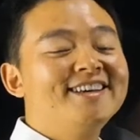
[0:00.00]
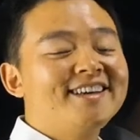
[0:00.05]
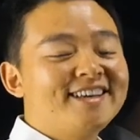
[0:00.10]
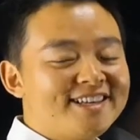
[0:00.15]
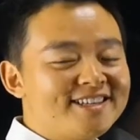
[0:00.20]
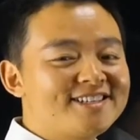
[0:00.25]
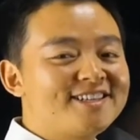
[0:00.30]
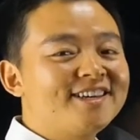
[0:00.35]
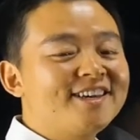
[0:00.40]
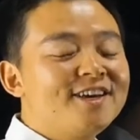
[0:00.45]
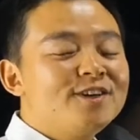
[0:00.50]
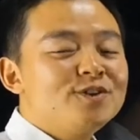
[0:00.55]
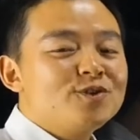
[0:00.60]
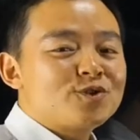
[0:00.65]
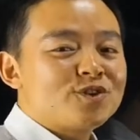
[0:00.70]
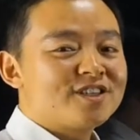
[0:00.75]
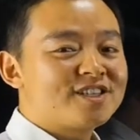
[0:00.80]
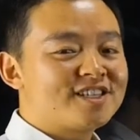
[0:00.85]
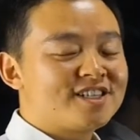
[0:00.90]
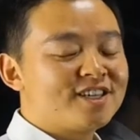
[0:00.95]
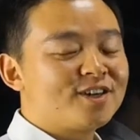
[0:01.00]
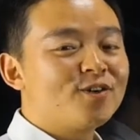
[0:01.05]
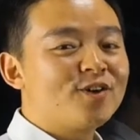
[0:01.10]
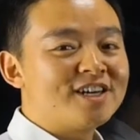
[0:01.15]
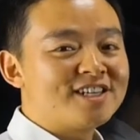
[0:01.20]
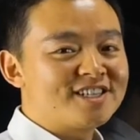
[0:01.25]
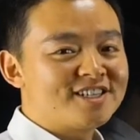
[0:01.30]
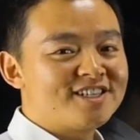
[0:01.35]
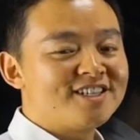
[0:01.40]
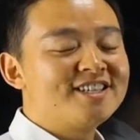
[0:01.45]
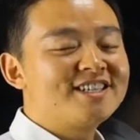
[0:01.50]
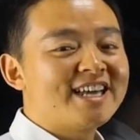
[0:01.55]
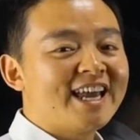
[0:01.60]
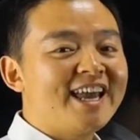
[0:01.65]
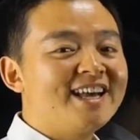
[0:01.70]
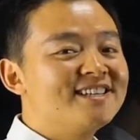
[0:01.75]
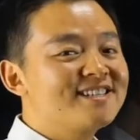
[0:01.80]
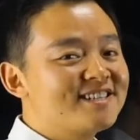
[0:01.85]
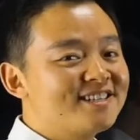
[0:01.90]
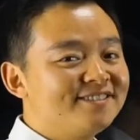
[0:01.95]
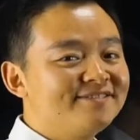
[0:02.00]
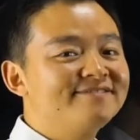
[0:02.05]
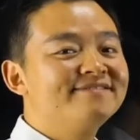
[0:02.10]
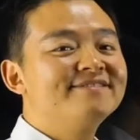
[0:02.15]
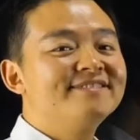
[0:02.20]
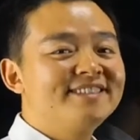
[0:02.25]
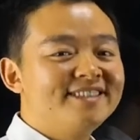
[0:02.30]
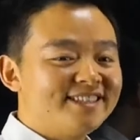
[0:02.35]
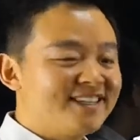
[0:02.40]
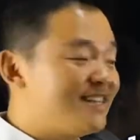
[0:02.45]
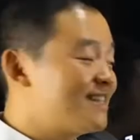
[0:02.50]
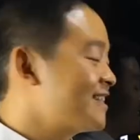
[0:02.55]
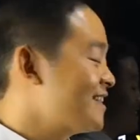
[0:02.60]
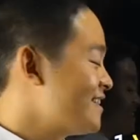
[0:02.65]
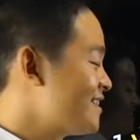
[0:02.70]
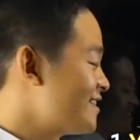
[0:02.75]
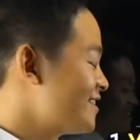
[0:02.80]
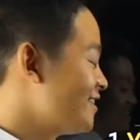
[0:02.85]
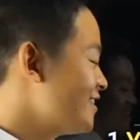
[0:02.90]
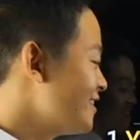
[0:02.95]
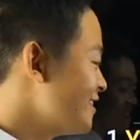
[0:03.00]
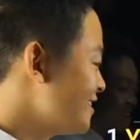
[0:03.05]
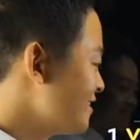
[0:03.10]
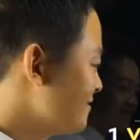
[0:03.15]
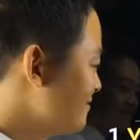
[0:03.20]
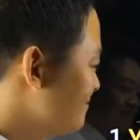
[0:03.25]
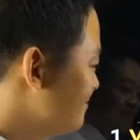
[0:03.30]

It's an interesting question to answer. Let's get started.